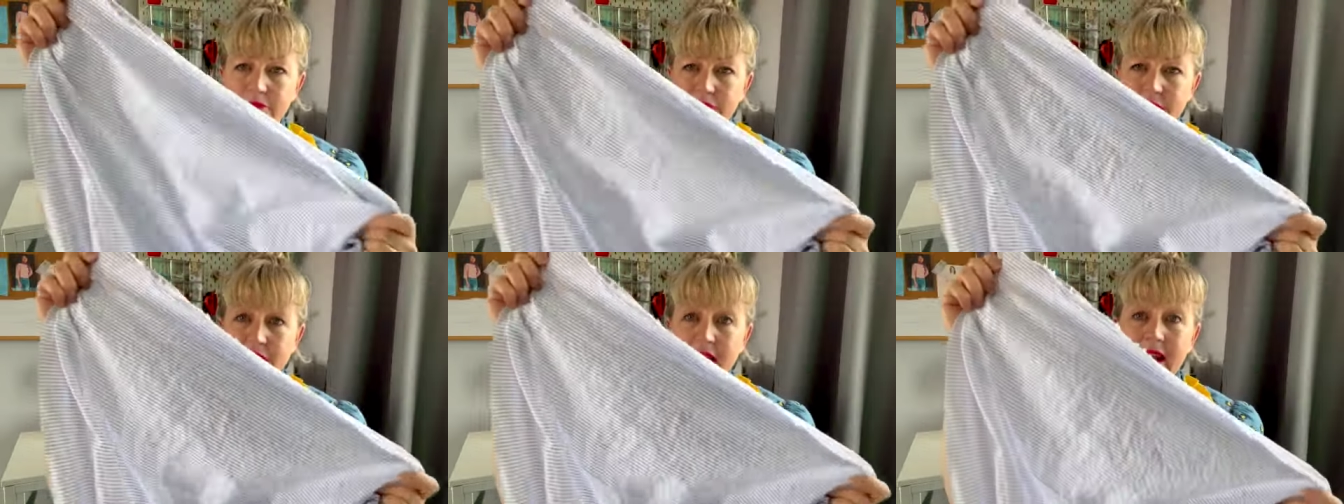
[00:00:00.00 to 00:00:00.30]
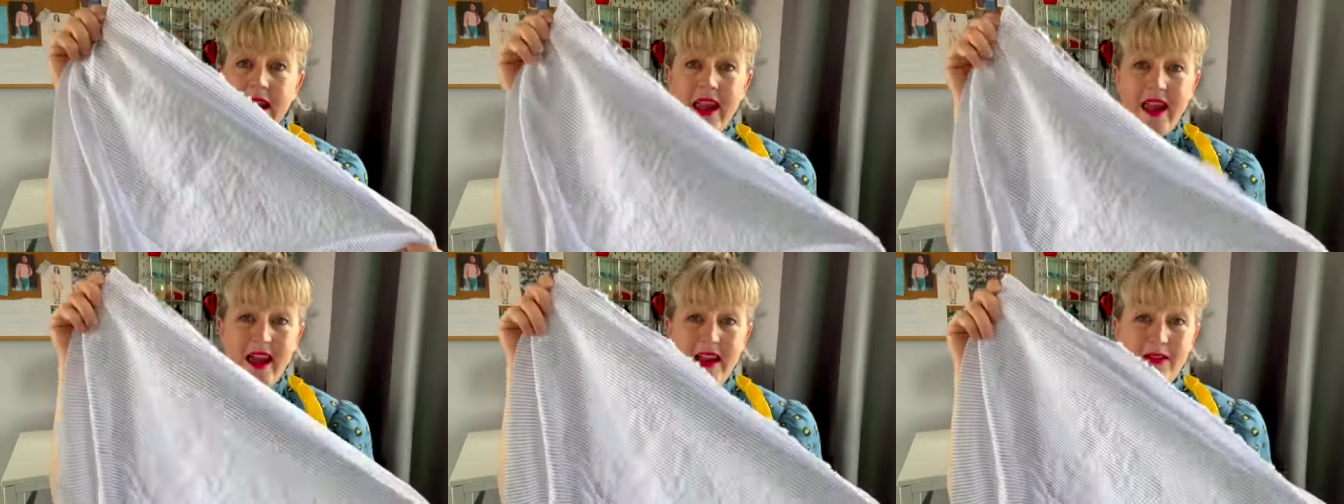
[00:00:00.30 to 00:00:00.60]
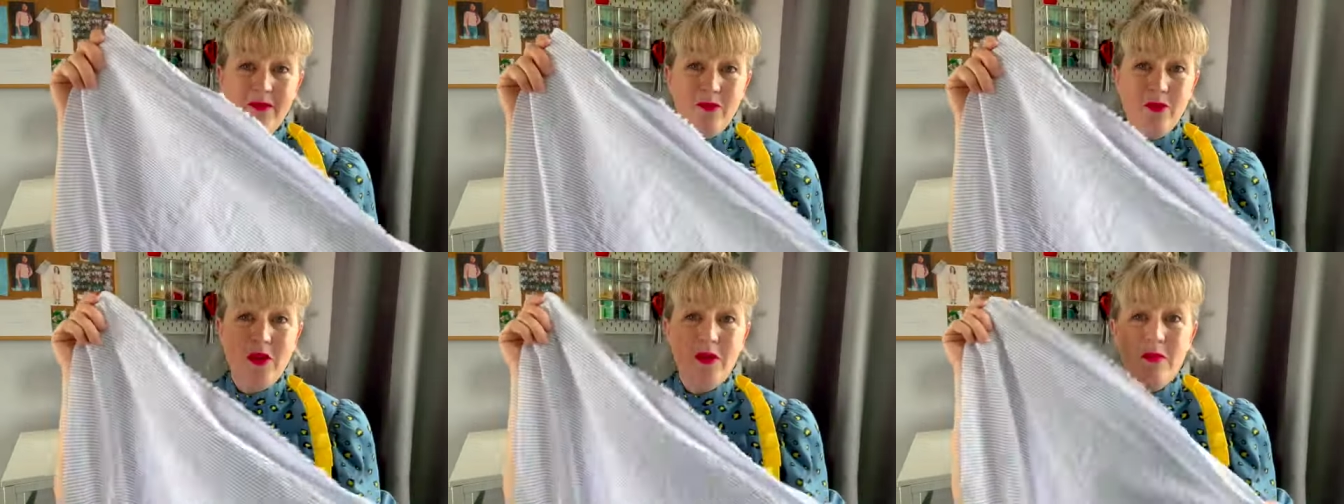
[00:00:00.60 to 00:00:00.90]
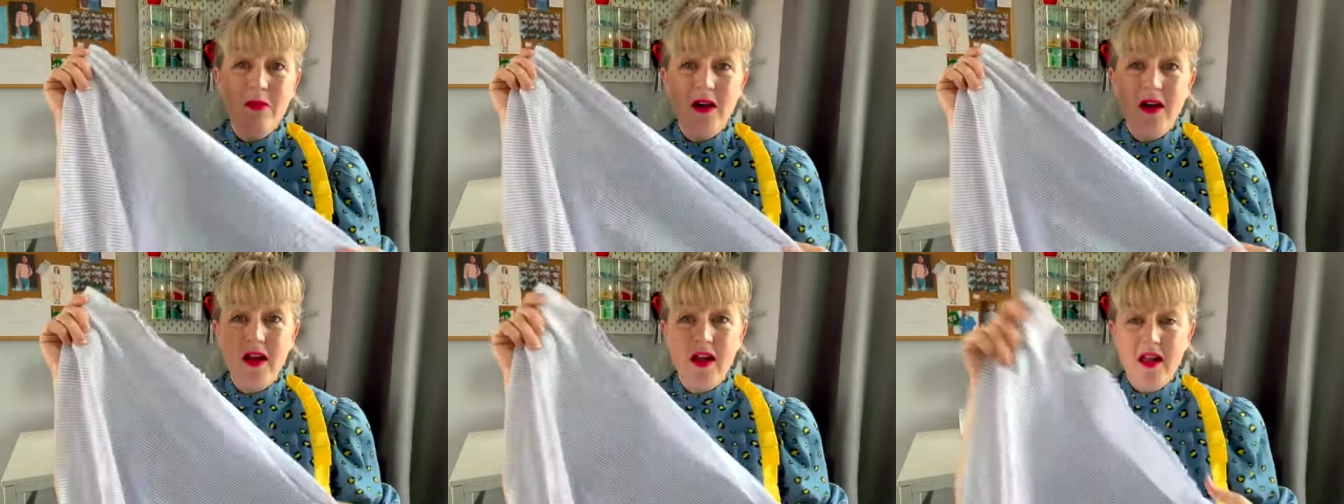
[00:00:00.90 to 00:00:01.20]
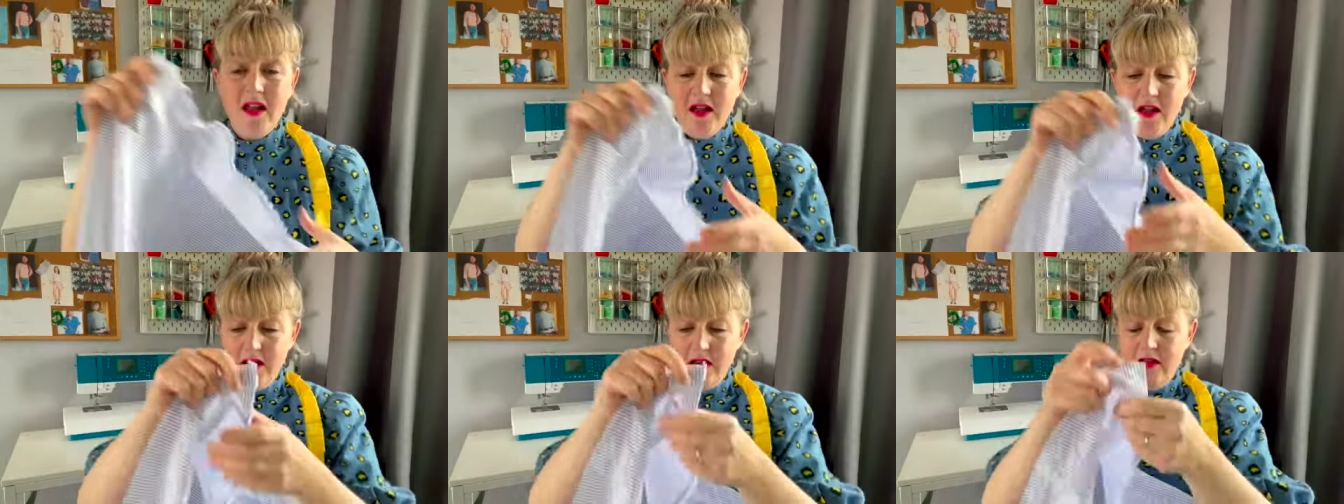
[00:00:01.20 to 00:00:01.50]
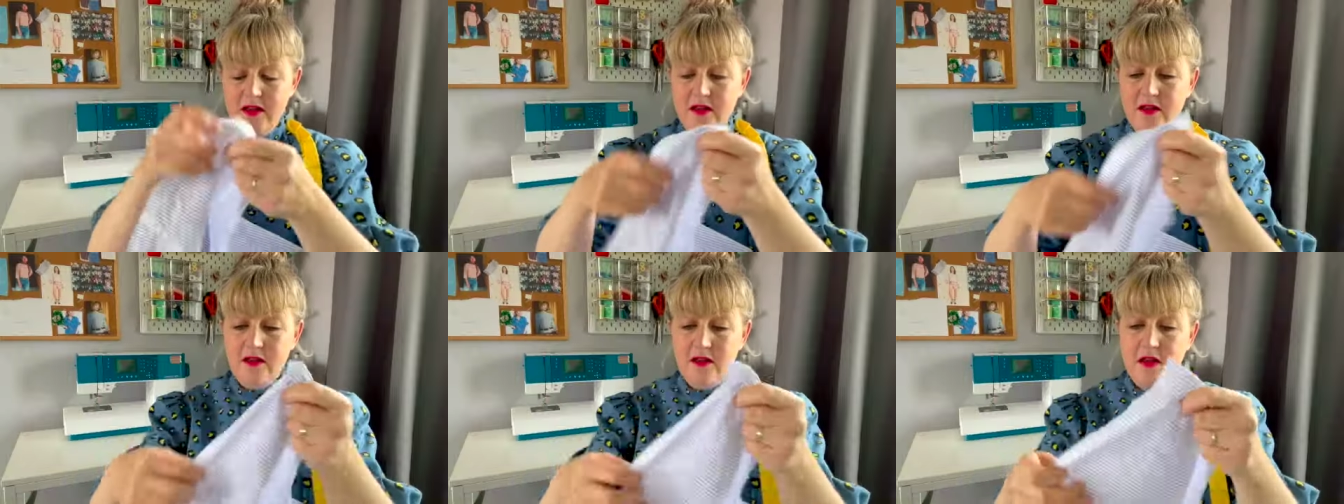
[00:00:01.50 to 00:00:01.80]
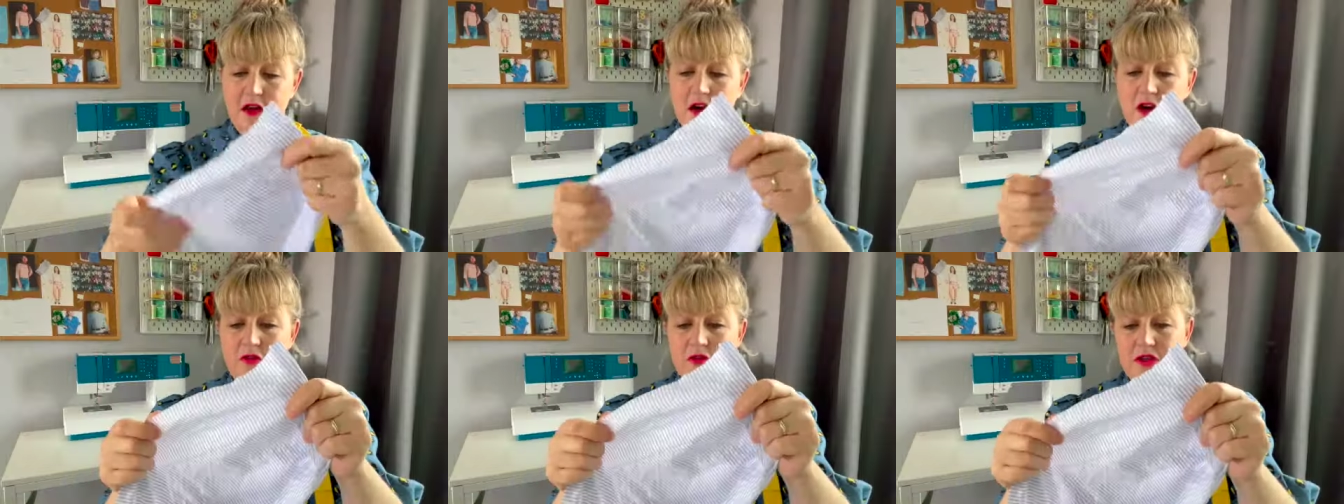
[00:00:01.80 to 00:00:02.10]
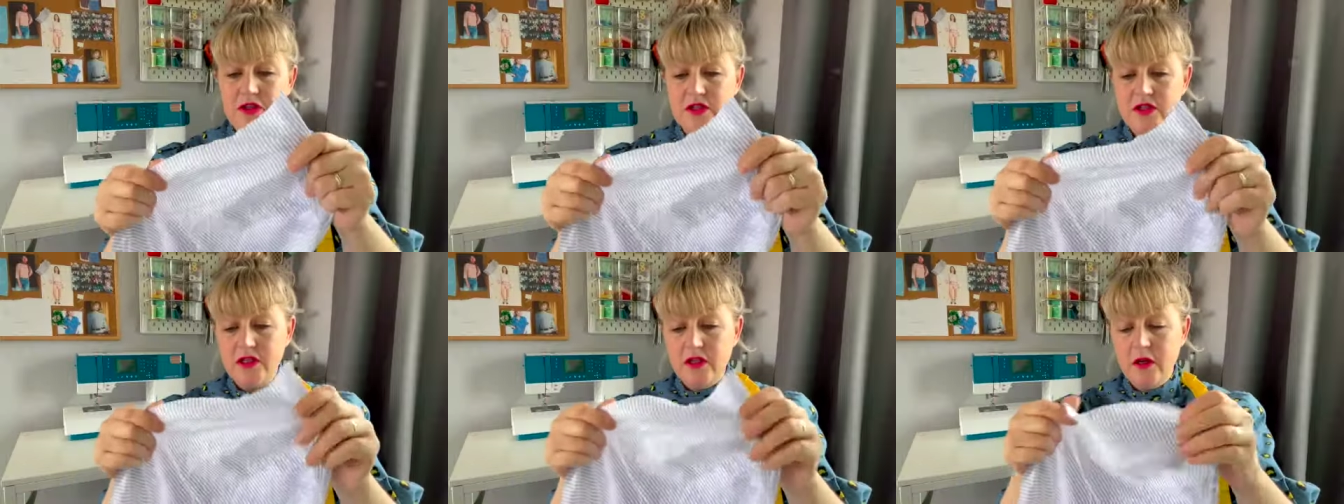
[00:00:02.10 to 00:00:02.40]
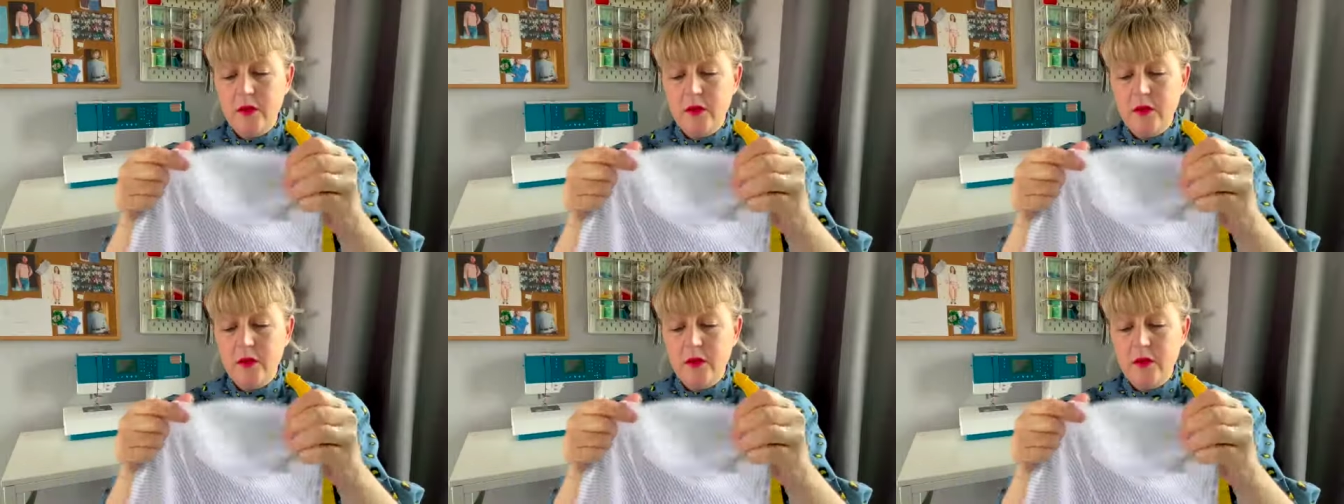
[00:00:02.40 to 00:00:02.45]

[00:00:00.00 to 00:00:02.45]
and again, with my current